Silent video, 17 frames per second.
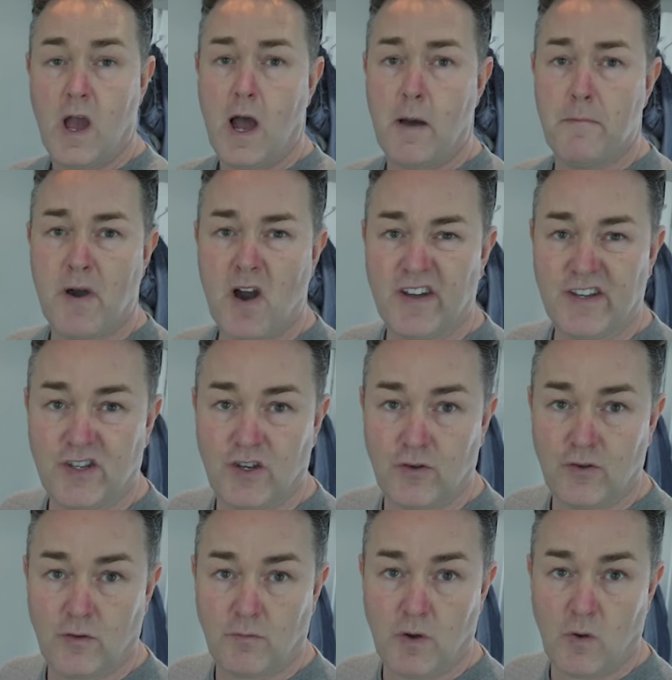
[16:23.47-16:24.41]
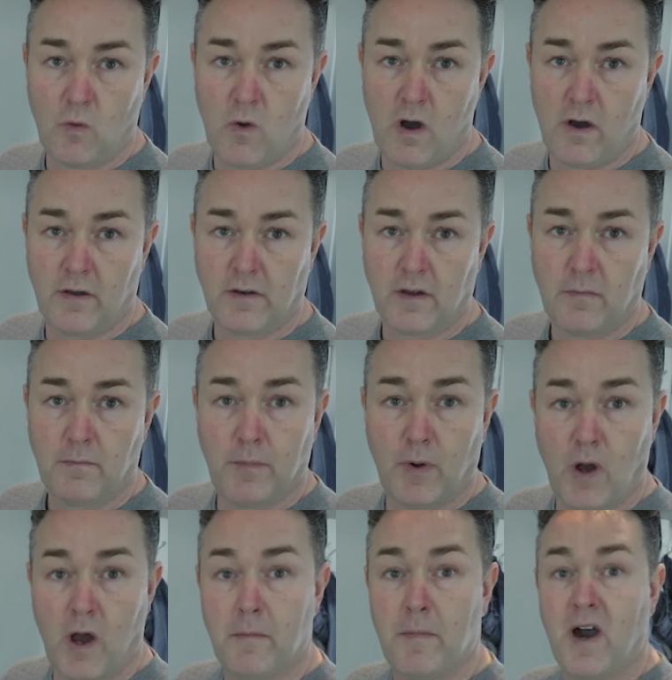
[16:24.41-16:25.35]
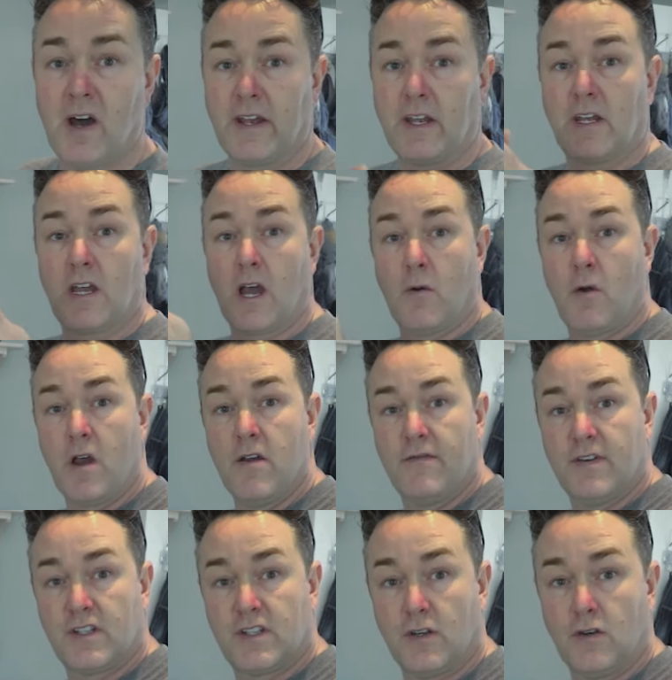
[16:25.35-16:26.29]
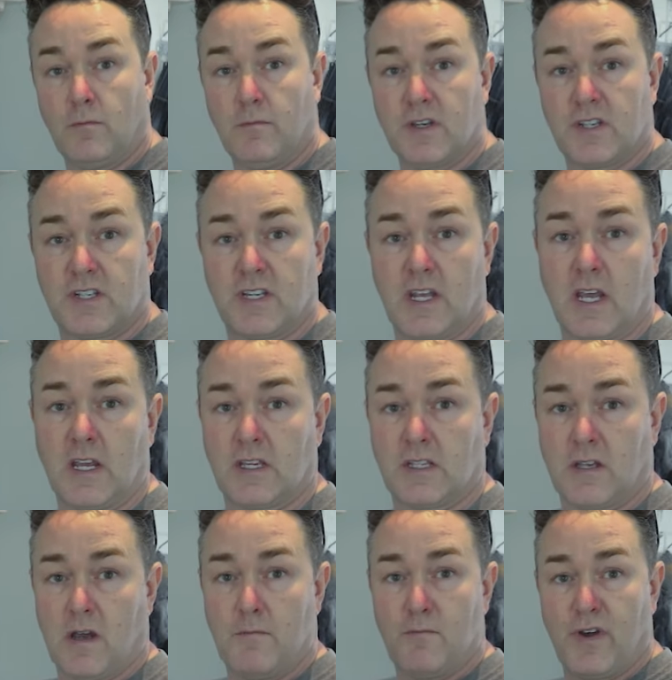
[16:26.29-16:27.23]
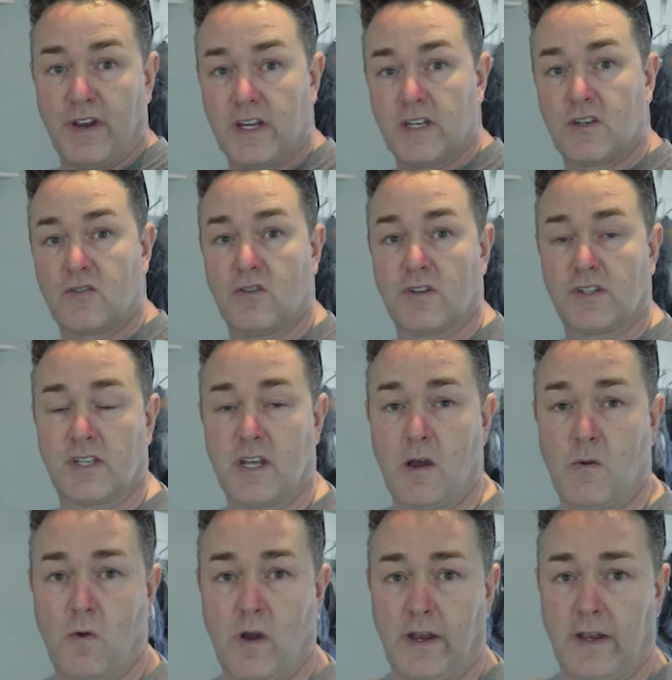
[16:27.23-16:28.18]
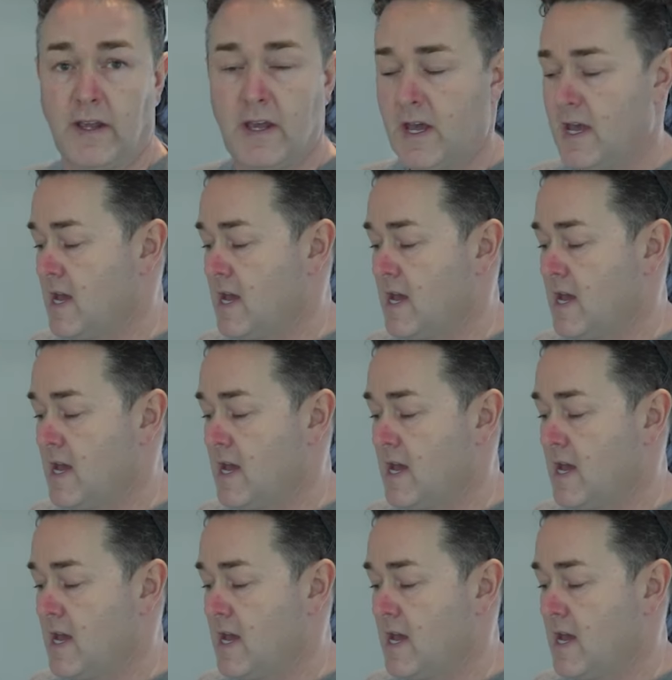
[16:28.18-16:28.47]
I might do number 1, but I might go over to number 6 and bring it across that way.